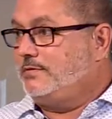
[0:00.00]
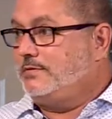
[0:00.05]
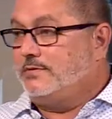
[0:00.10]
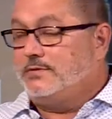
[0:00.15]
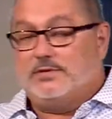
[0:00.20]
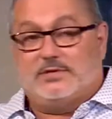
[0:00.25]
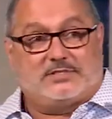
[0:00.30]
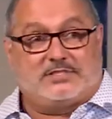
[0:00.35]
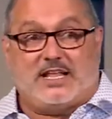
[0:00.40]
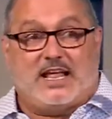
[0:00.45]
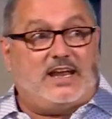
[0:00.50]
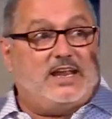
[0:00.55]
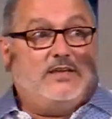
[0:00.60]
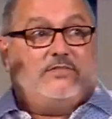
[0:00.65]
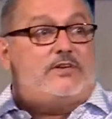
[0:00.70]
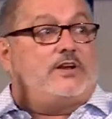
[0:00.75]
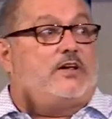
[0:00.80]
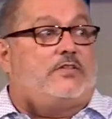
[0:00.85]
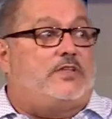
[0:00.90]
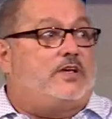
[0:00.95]
It's not
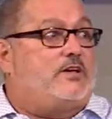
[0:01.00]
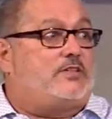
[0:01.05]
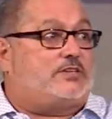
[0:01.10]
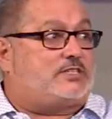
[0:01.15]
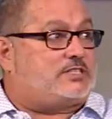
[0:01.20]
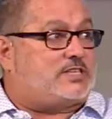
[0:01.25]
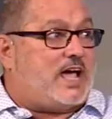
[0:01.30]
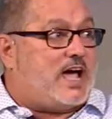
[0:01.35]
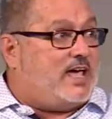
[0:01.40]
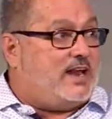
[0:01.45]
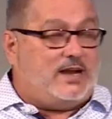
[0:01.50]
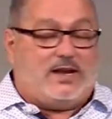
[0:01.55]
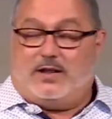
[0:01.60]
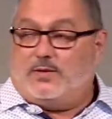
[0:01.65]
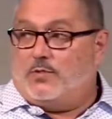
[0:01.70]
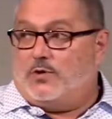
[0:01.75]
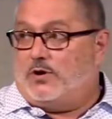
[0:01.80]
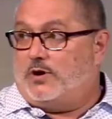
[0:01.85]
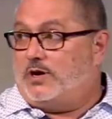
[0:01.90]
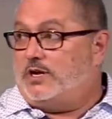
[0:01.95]
even on the other side
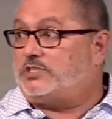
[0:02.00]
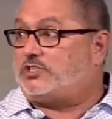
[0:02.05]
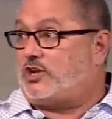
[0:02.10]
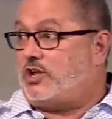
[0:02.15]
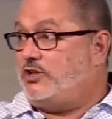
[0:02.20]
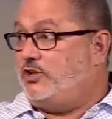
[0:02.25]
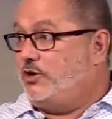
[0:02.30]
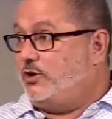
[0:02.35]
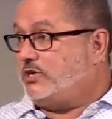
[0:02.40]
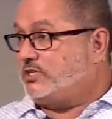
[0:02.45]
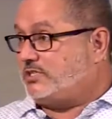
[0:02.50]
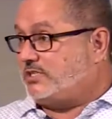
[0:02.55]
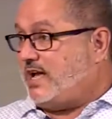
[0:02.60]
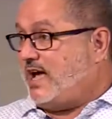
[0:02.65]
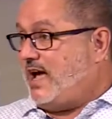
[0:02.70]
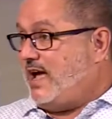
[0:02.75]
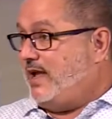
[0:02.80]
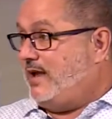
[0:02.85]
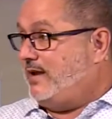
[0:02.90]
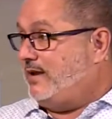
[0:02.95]
anymore. It's on your
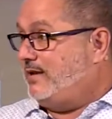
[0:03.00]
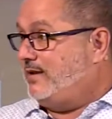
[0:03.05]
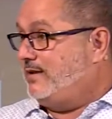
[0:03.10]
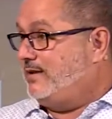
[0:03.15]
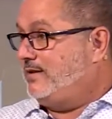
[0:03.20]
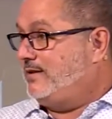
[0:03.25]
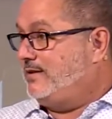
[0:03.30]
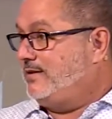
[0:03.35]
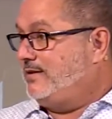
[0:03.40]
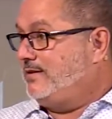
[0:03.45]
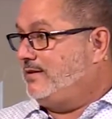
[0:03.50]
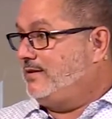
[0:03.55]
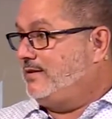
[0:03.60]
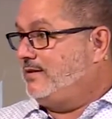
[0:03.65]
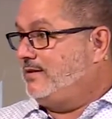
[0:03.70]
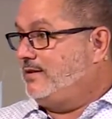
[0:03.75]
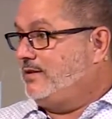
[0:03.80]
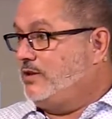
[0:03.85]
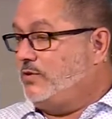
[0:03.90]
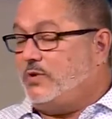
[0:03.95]
side.
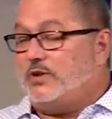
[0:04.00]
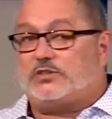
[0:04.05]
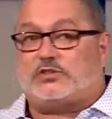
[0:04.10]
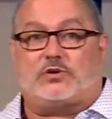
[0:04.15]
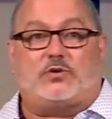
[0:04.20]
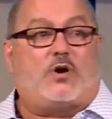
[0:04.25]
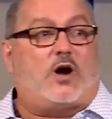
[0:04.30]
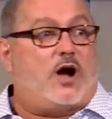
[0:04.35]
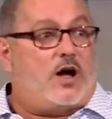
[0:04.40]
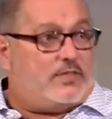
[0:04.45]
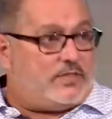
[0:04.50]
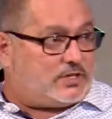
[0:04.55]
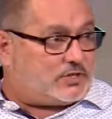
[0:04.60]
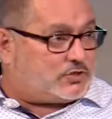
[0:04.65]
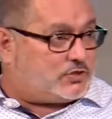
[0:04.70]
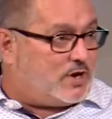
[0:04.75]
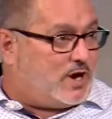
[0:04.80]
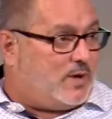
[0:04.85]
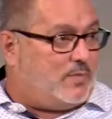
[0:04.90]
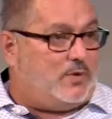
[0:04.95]
You went through all the
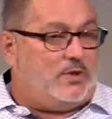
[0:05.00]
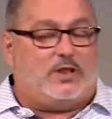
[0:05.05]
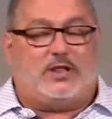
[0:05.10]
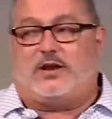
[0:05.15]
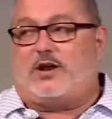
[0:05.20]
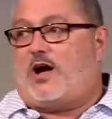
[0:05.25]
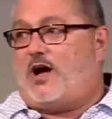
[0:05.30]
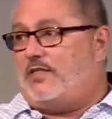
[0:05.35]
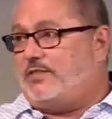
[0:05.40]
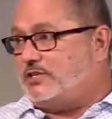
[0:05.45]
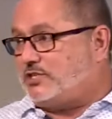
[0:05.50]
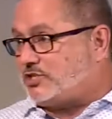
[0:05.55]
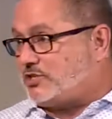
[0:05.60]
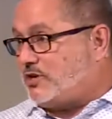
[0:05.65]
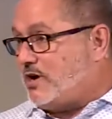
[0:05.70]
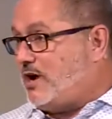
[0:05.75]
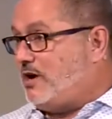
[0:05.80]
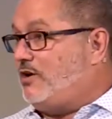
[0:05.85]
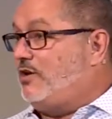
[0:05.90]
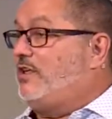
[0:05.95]
trouble and all the
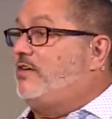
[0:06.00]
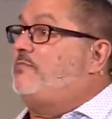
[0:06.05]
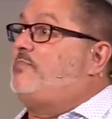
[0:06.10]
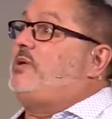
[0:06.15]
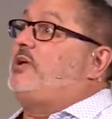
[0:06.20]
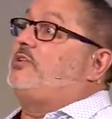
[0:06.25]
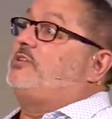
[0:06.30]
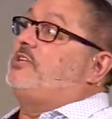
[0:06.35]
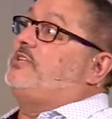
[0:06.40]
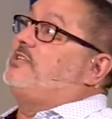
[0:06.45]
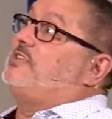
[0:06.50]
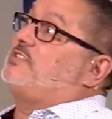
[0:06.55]
struggle of building this